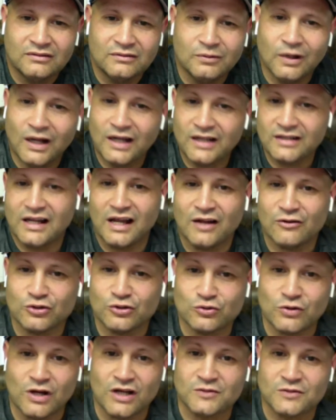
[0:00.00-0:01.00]
Right down the
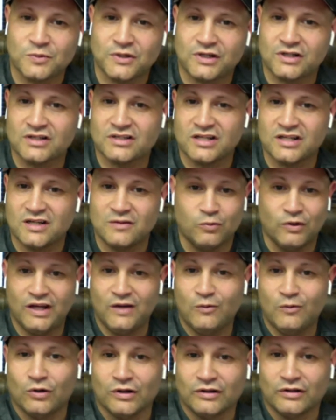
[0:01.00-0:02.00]
stretch, because
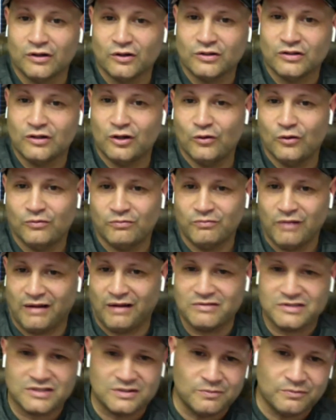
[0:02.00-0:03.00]
he won the,
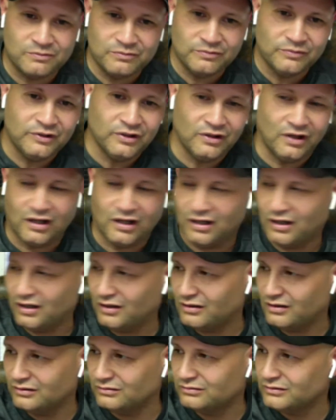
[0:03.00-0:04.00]
obviously,
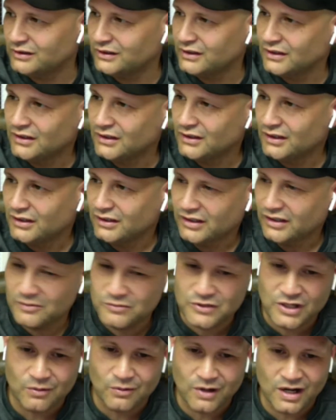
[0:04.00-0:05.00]

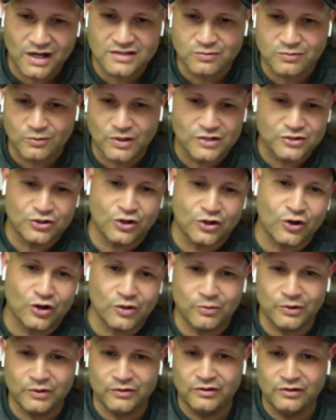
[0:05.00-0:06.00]
MJ Rice
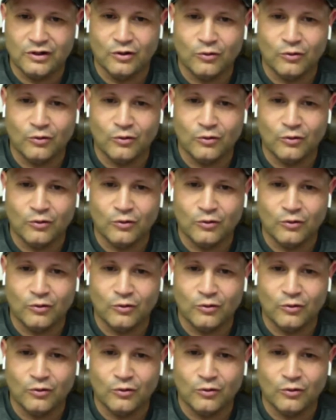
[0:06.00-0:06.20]
redshirted, but,